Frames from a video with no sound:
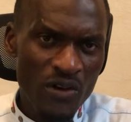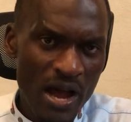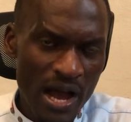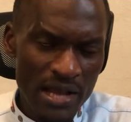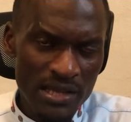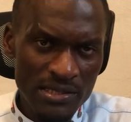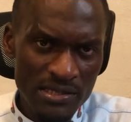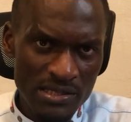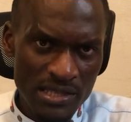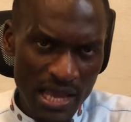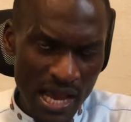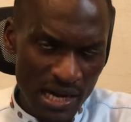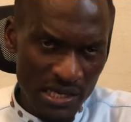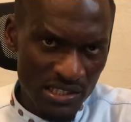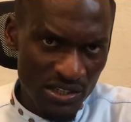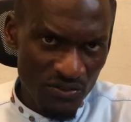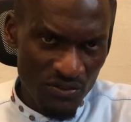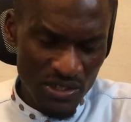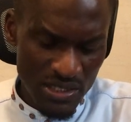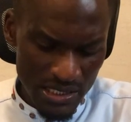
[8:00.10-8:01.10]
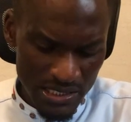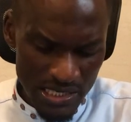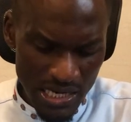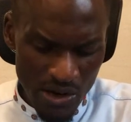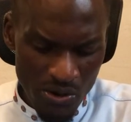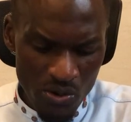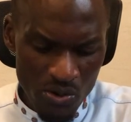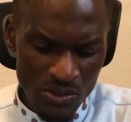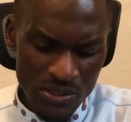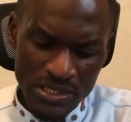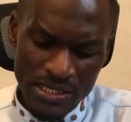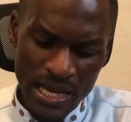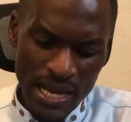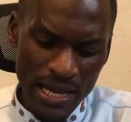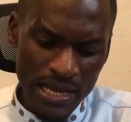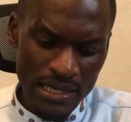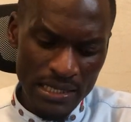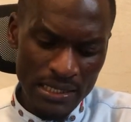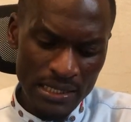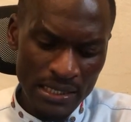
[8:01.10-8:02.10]
far as the activities are
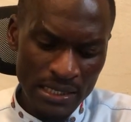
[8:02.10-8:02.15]
concerned.